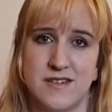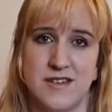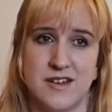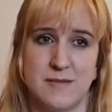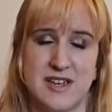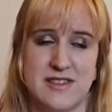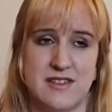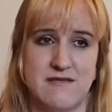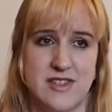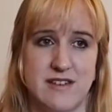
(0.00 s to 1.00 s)
You know, I
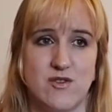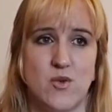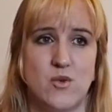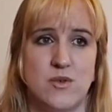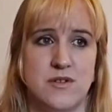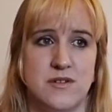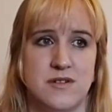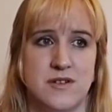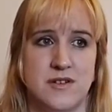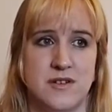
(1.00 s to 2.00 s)
mean, they're all
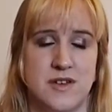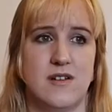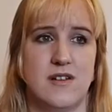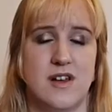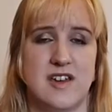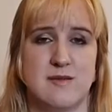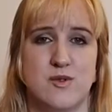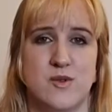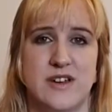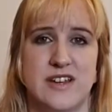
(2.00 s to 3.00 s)

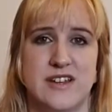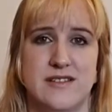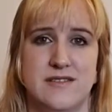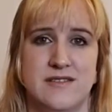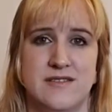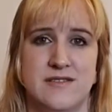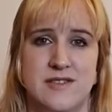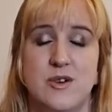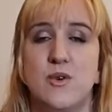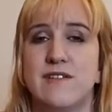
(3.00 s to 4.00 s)
likeable
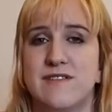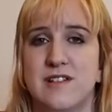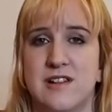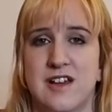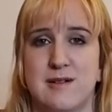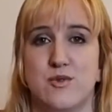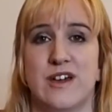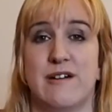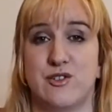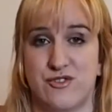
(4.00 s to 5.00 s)
they all have likeable
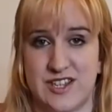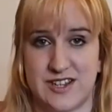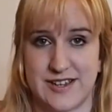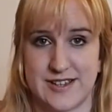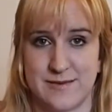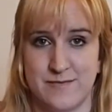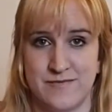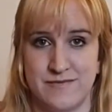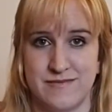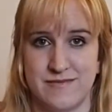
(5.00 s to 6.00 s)
characteristics.
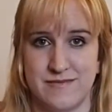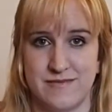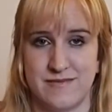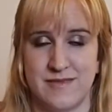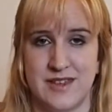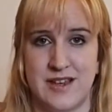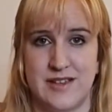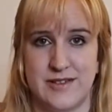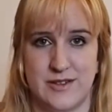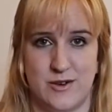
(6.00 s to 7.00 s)

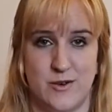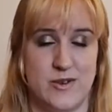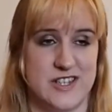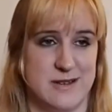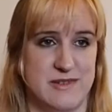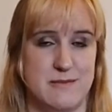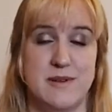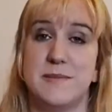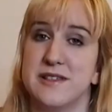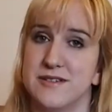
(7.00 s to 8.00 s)
So, some of them are
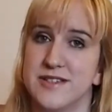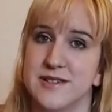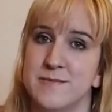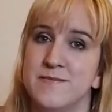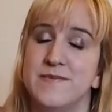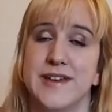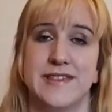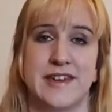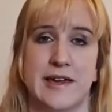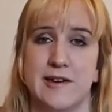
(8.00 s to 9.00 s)
mothers, and
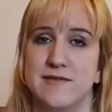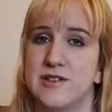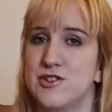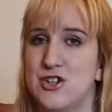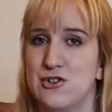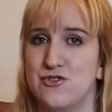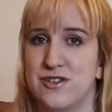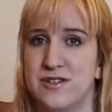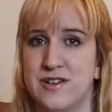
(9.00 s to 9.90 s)
they care for their children.